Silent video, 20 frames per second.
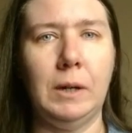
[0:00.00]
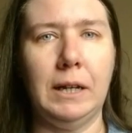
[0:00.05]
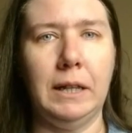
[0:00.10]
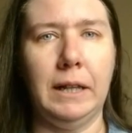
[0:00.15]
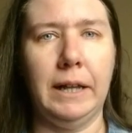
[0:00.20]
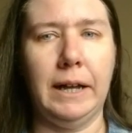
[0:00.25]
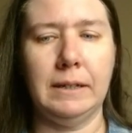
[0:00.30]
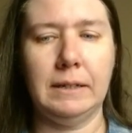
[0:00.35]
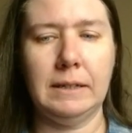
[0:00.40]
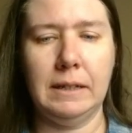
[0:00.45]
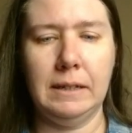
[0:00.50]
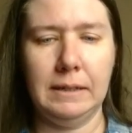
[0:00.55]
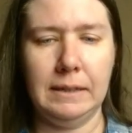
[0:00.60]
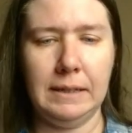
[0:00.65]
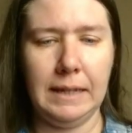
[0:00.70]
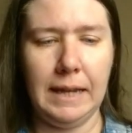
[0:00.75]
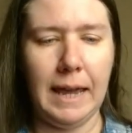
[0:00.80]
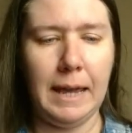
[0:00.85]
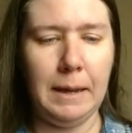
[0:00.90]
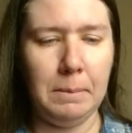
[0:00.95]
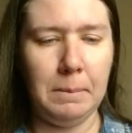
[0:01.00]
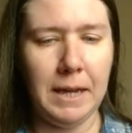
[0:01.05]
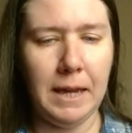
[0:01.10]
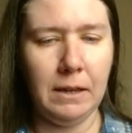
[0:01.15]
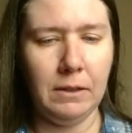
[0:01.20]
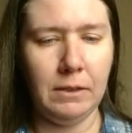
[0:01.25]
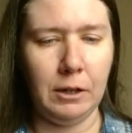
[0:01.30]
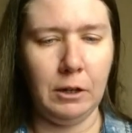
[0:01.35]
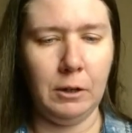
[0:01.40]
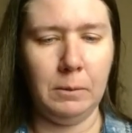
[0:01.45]
class because the
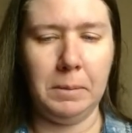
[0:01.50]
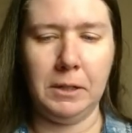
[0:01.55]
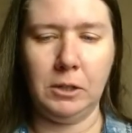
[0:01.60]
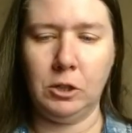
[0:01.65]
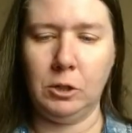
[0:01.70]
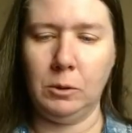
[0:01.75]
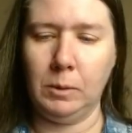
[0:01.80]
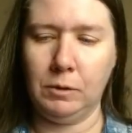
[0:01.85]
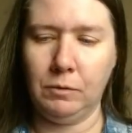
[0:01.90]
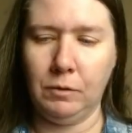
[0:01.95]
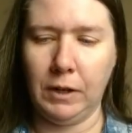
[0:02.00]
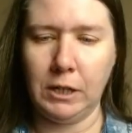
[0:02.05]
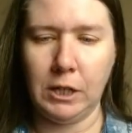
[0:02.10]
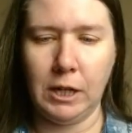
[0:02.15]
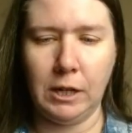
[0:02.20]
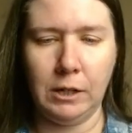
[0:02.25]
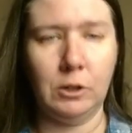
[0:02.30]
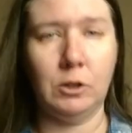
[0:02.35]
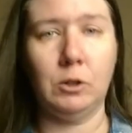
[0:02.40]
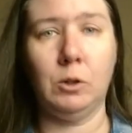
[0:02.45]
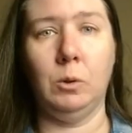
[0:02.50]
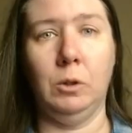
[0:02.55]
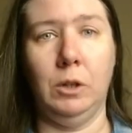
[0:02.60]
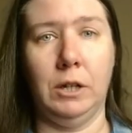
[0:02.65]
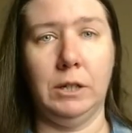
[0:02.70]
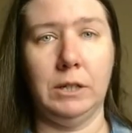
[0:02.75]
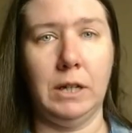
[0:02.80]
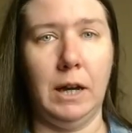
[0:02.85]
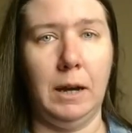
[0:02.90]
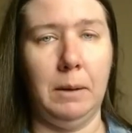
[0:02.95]
ABA therapist, she was fresh out of school
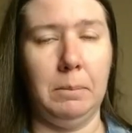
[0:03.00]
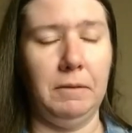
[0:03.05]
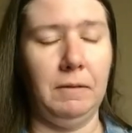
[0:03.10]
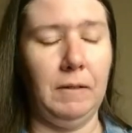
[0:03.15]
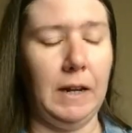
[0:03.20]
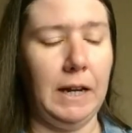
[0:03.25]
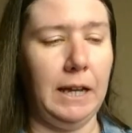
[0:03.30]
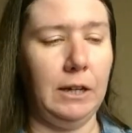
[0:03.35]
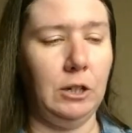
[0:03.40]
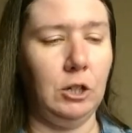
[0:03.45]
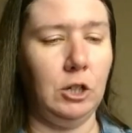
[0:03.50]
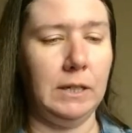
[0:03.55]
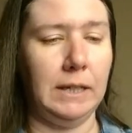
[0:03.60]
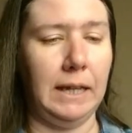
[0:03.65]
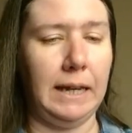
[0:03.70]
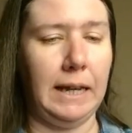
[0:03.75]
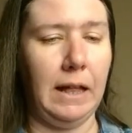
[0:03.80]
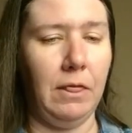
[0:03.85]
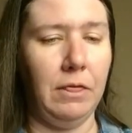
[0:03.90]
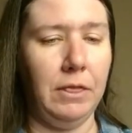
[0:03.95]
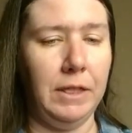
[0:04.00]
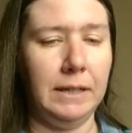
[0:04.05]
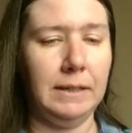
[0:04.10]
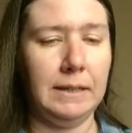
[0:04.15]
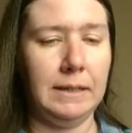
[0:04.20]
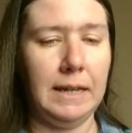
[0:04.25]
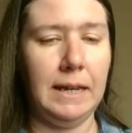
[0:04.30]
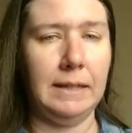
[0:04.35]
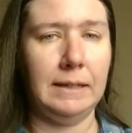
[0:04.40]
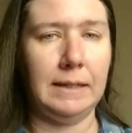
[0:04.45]
on top of it. And she's like,
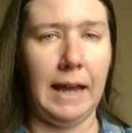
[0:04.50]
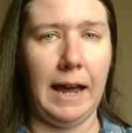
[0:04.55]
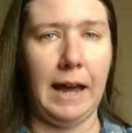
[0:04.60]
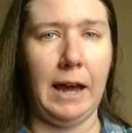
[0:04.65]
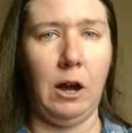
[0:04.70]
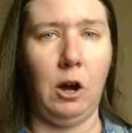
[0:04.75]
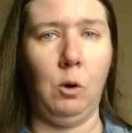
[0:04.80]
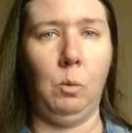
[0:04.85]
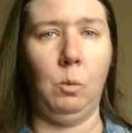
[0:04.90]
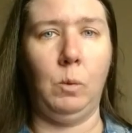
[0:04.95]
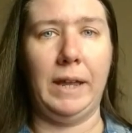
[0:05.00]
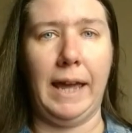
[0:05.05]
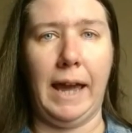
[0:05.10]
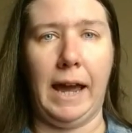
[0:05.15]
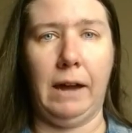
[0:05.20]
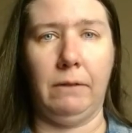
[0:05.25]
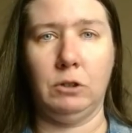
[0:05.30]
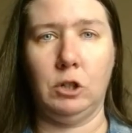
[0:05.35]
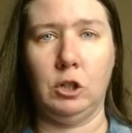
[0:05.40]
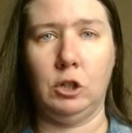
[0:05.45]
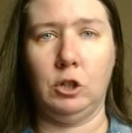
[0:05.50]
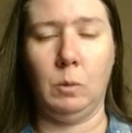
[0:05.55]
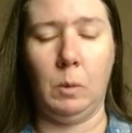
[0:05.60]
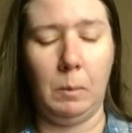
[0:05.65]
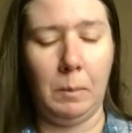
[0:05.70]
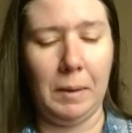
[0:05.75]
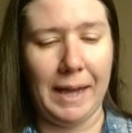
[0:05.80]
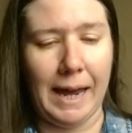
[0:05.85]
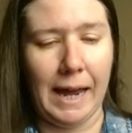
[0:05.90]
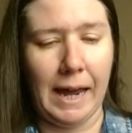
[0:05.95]
this is how we have to do it.
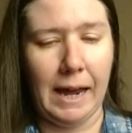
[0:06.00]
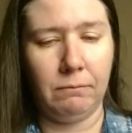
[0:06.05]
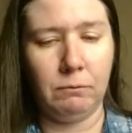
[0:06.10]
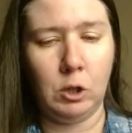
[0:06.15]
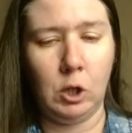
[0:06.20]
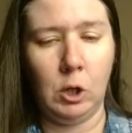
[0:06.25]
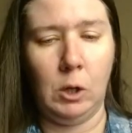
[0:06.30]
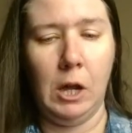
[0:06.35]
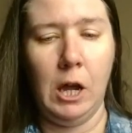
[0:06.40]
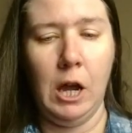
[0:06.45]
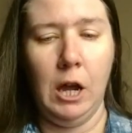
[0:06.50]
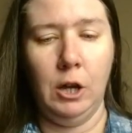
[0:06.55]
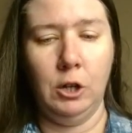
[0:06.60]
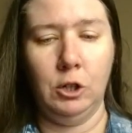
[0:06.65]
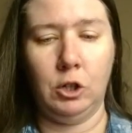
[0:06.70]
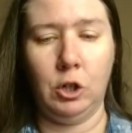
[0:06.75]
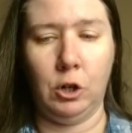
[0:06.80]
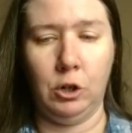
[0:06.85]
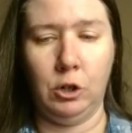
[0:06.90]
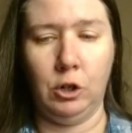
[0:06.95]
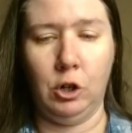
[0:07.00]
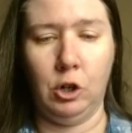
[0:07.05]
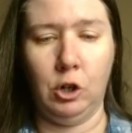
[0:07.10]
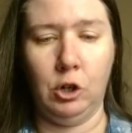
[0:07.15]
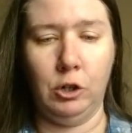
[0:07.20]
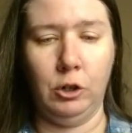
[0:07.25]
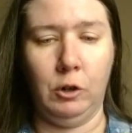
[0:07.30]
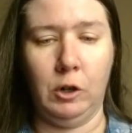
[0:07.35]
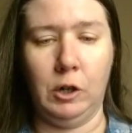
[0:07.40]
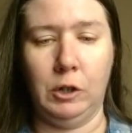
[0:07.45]
We have to turn her
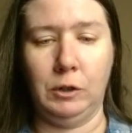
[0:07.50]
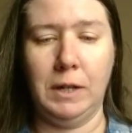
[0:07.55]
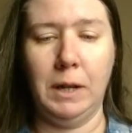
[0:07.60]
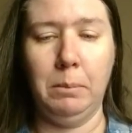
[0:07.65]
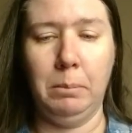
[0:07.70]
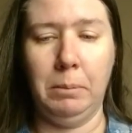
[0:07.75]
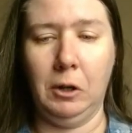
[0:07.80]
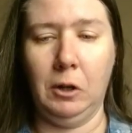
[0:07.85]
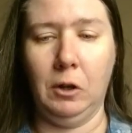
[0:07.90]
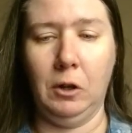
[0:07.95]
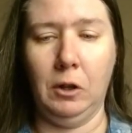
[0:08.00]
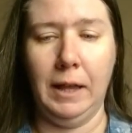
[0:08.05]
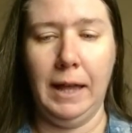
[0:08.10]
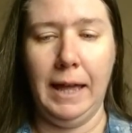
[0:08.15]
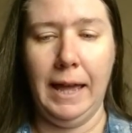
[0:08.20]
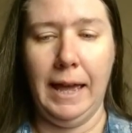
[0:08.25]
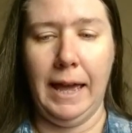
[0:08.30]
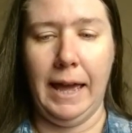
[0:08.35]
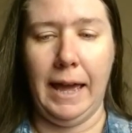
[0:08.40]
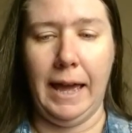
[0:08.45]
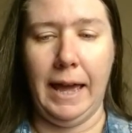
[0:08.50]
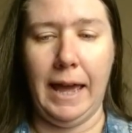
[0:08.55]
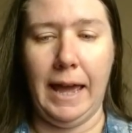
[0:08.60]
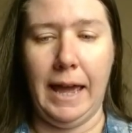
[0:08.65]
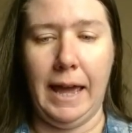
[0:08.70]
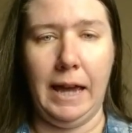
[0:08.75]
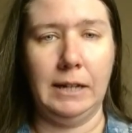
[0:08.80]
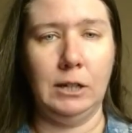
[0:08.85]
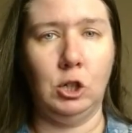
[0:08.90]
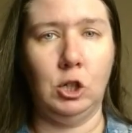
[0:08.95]
neurotypical,
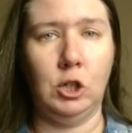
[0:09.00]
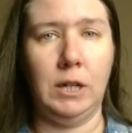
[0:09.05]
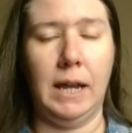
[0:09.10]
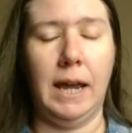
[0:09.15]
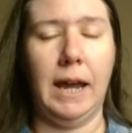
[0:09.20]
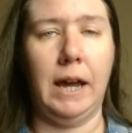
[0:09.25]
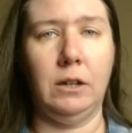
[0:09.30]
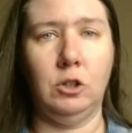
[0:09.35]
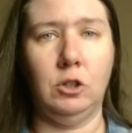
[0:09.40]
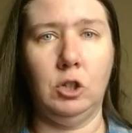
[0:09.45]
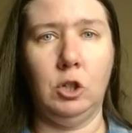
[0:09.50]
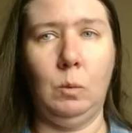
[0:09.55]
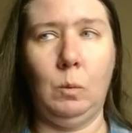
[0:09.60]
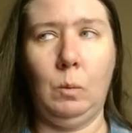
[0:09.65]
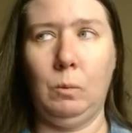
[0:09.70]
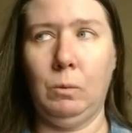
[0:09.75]
and she has to